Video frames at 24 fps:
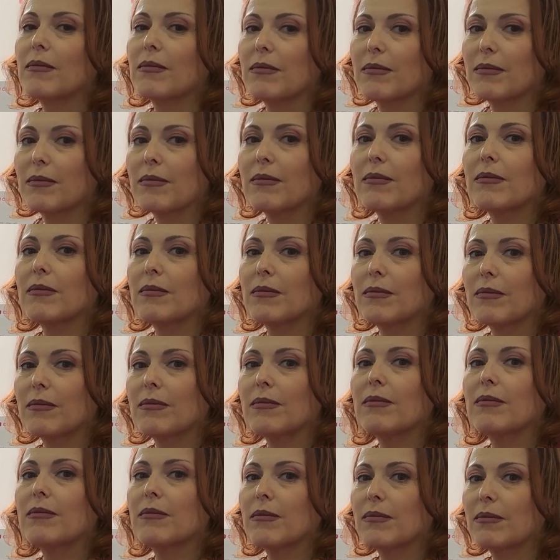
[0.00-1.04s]

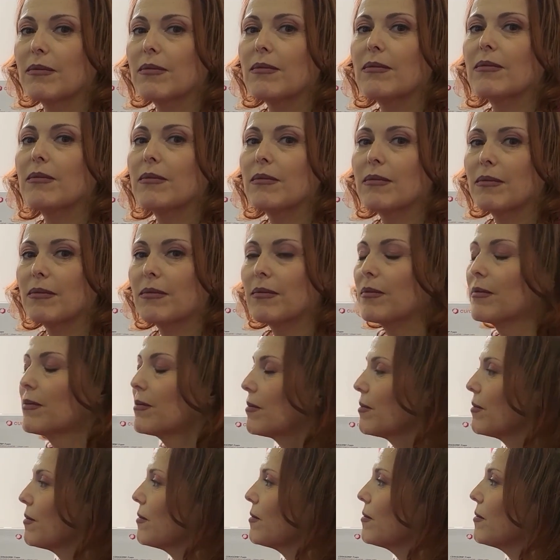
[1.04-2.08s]

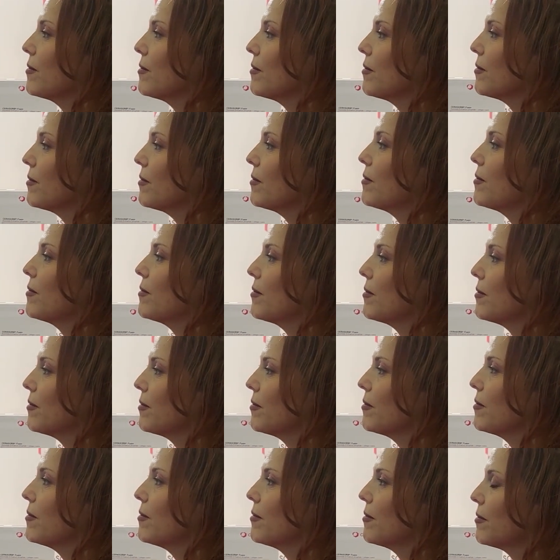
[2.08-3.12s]

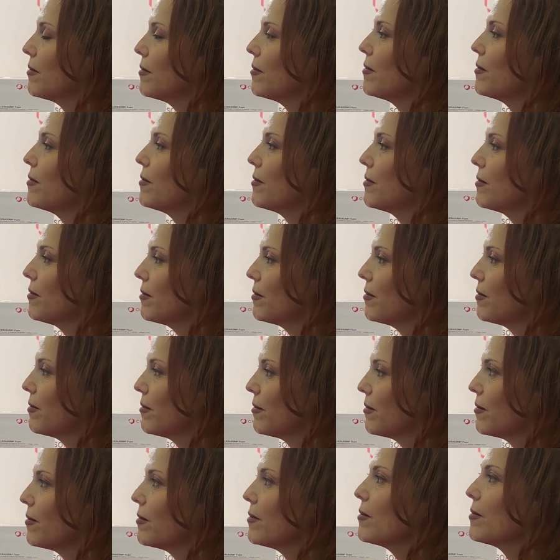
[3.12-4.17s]

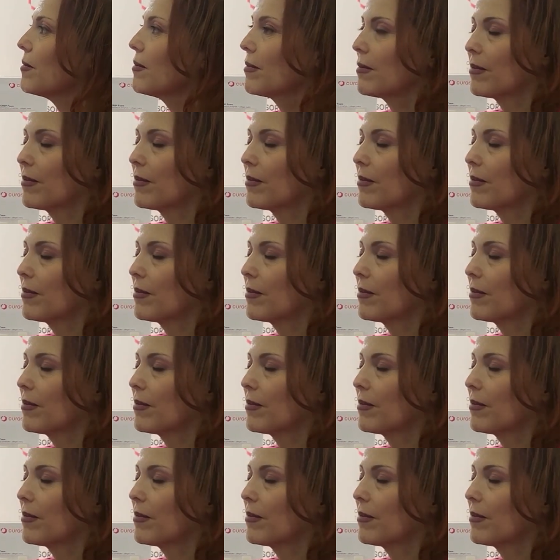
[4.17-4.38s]
No words are spoken by the person on screen.